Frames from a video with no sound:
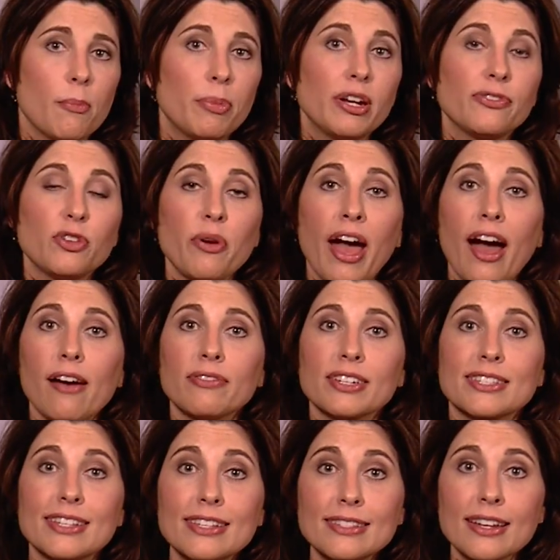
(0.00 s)
But if you have
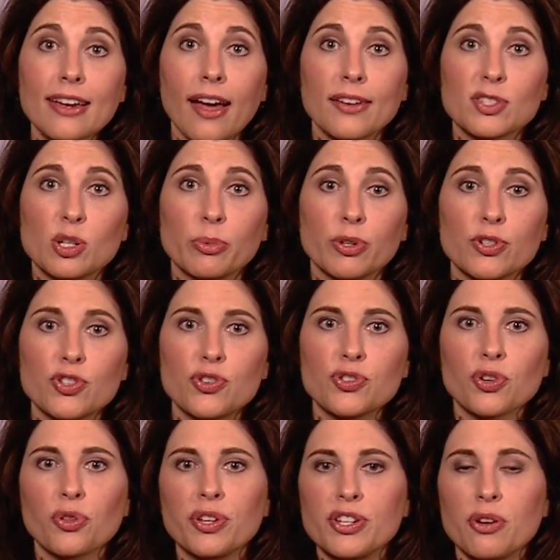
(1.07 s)
existing customers, you
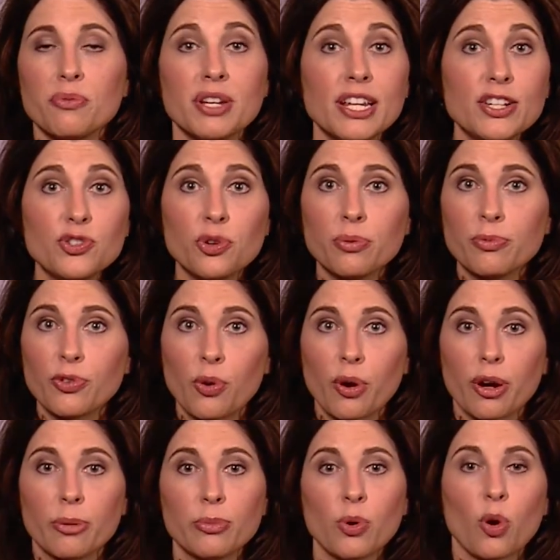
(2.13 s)
certainly don't need to
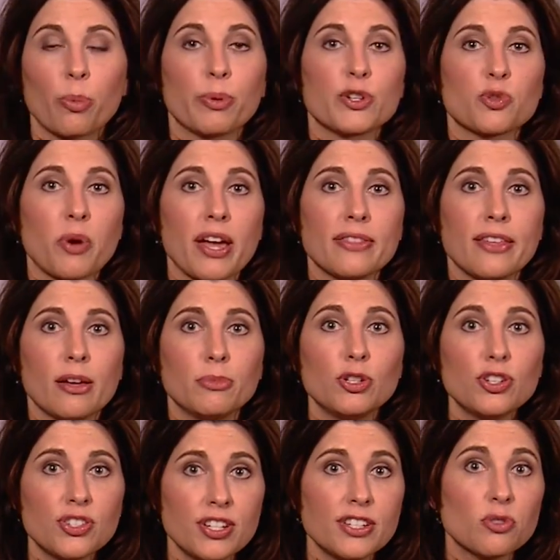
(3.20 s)
inform or persuade them. You
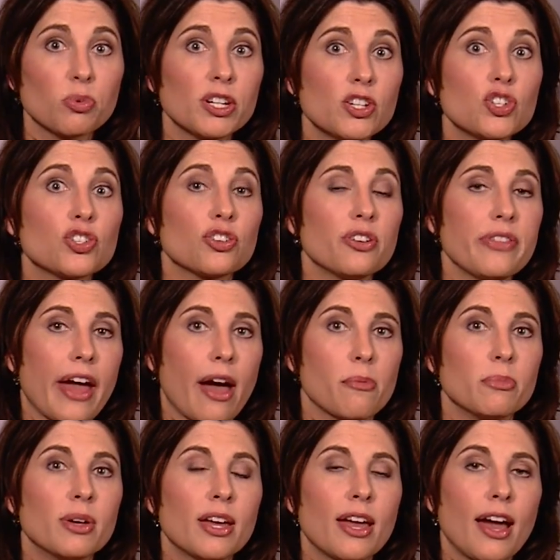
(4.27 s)
just need to reassure
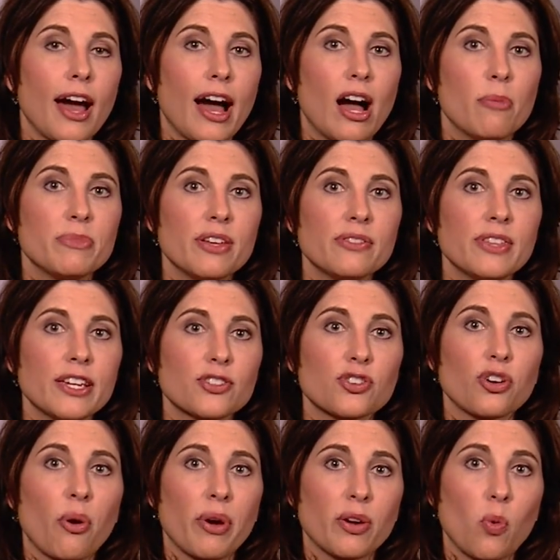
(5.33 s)
them that things are
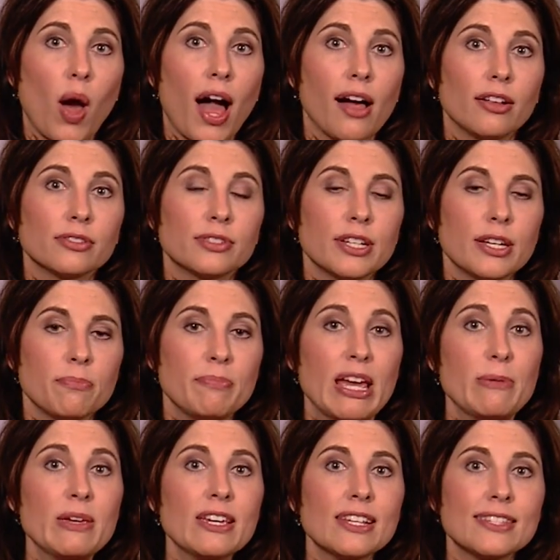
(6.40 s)
going well.
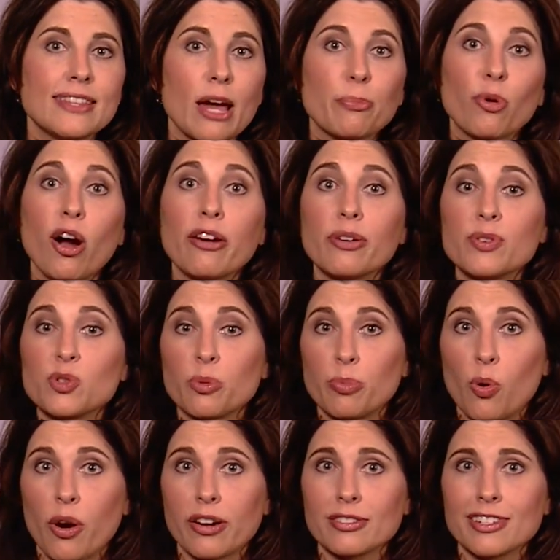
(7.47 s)
Maybe it's that progress
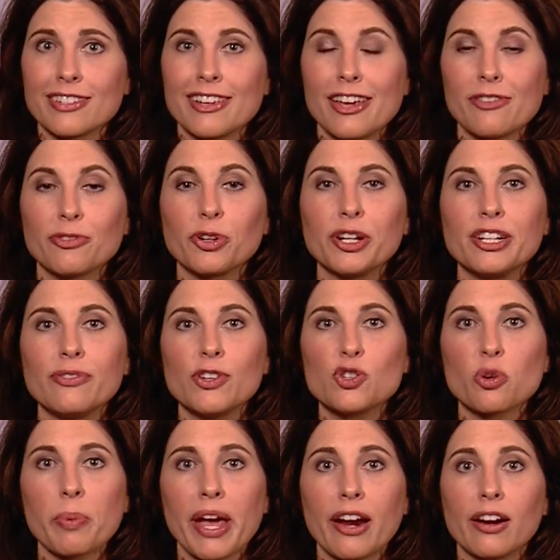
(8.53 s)
report for
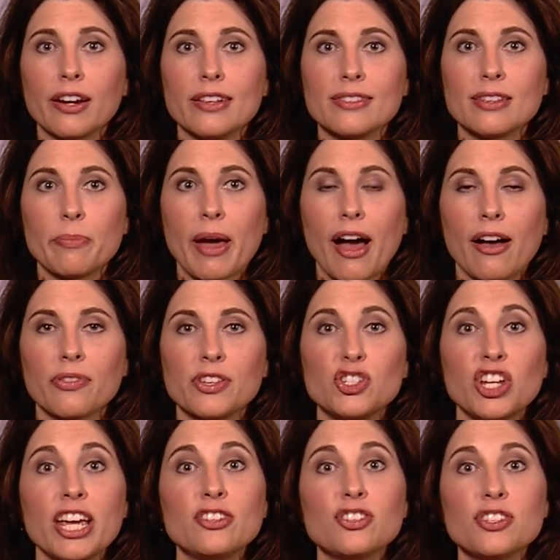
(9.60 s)
individual parents about the
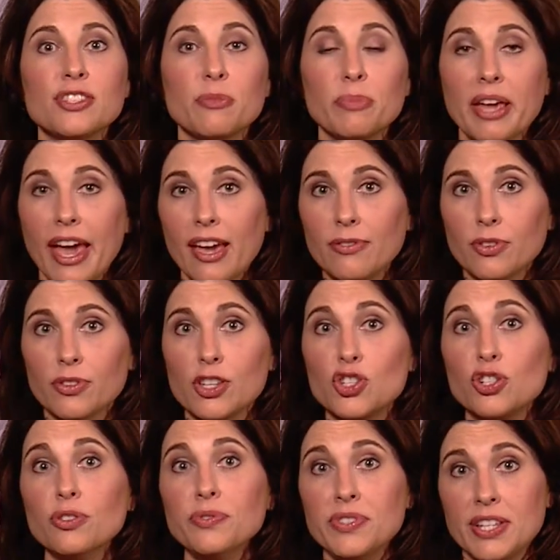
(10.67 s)
changes in behavior that
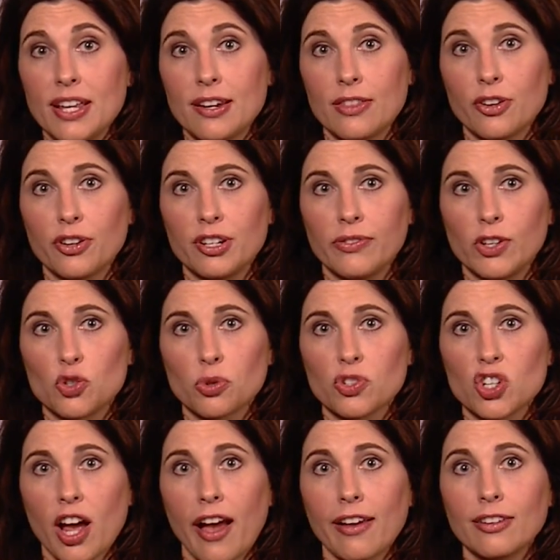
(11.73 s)
you've seen in their individual
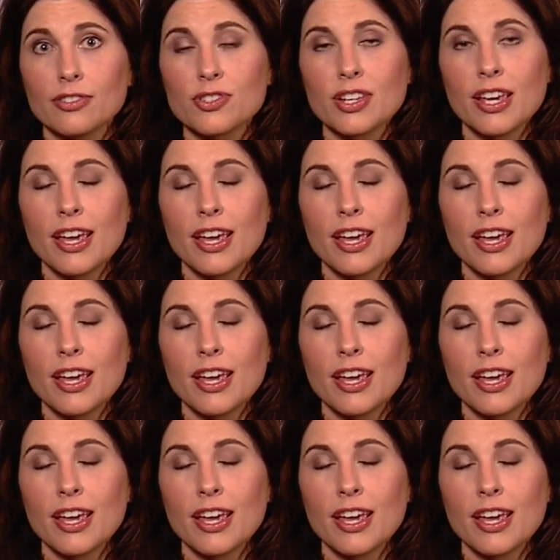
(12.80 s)
child.